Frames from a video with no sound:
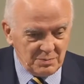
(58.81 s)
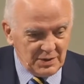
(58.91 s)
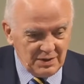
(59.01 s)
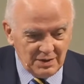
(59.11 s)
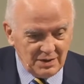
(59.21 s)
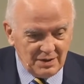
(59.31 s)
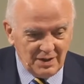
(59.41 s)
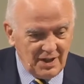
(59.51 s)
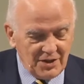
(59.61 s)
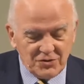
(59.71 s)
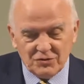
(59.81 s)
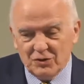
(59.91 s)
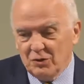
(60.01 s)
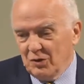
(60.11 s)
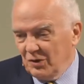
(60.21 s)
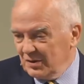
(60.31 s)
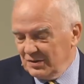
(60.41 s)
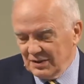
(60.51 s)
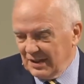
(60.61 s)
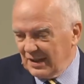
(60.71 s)
been
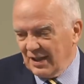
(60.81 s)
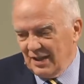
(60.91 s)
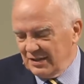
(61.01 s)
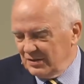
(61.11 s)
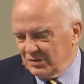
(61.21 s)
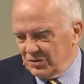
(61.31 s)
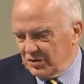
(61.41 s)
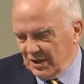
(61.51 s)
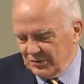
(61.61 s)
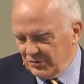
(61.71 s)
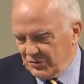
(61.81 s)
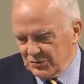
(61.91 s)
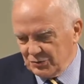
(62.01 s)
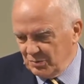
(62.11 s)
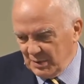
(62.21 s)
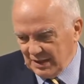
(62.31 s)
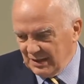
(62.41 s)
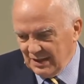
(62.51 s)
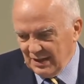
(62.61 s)
extraordinarily kind and generous to me.